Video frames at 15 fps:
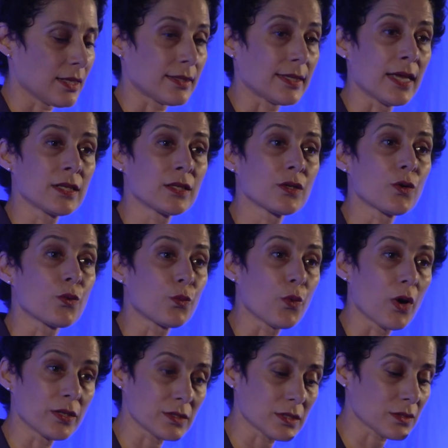then
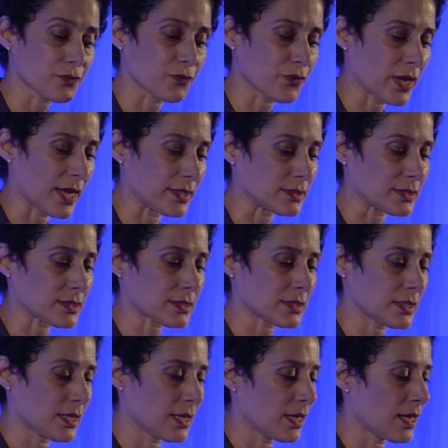one's friends,
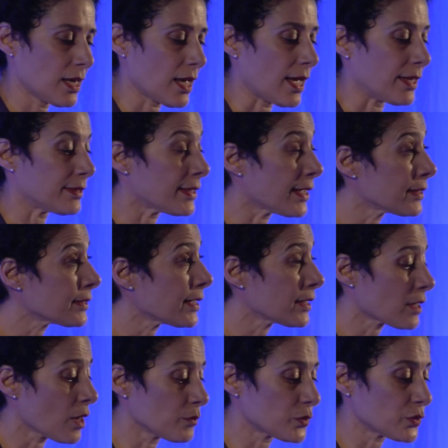and then they
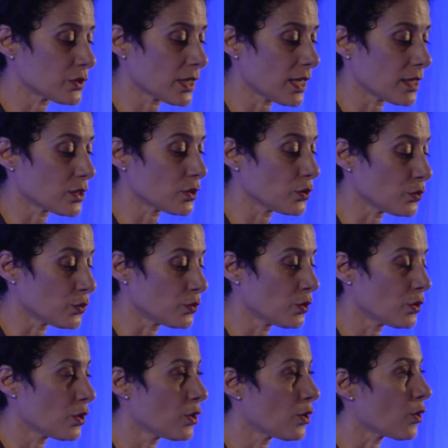come to take you
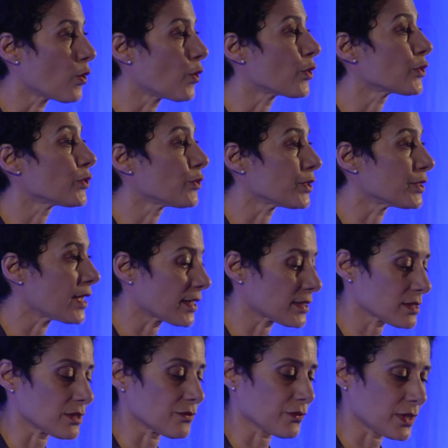or your
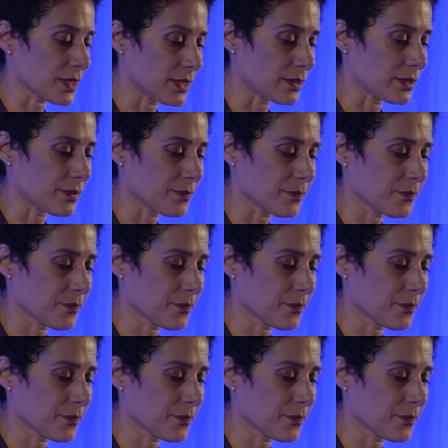next of kin.